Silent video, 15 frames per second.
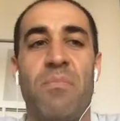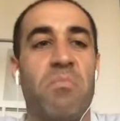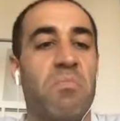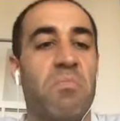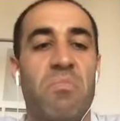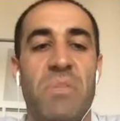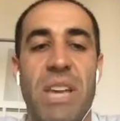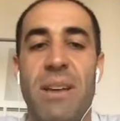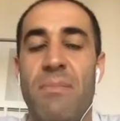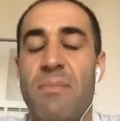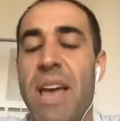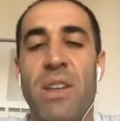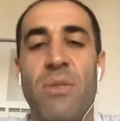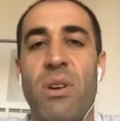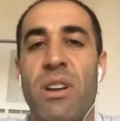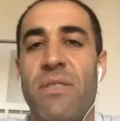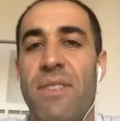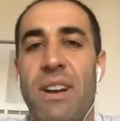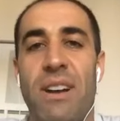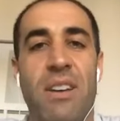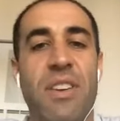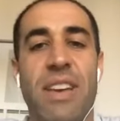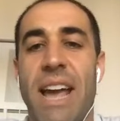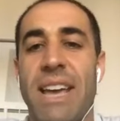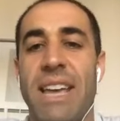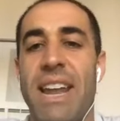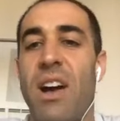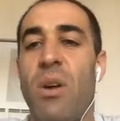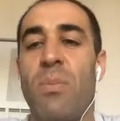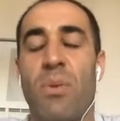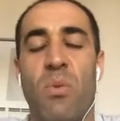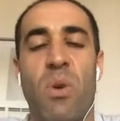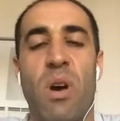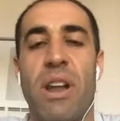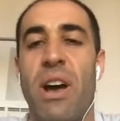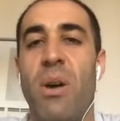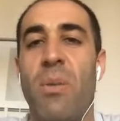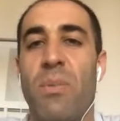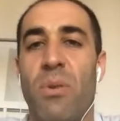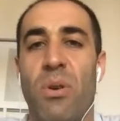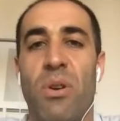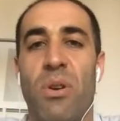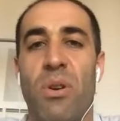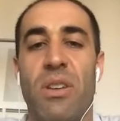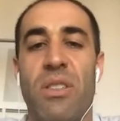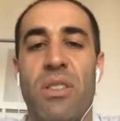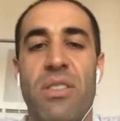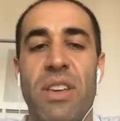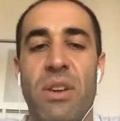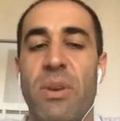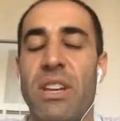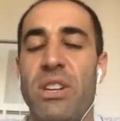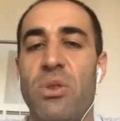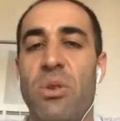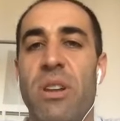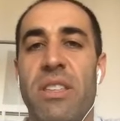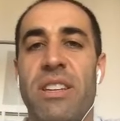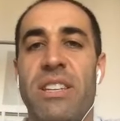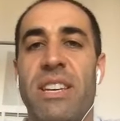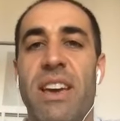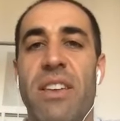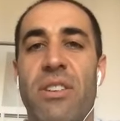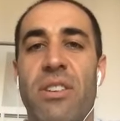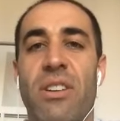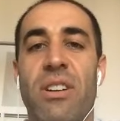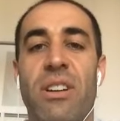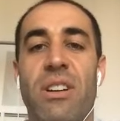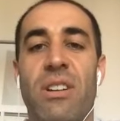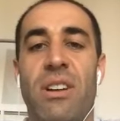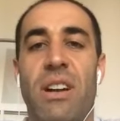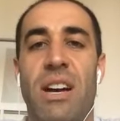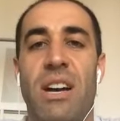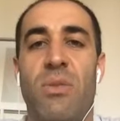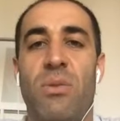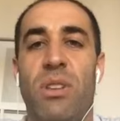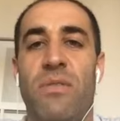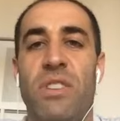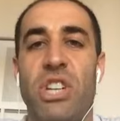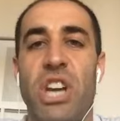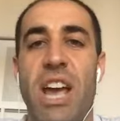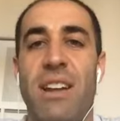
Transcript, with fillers: yeah anyone if I think I can help or want help or think we can do anything together, uh, we'd love to chat.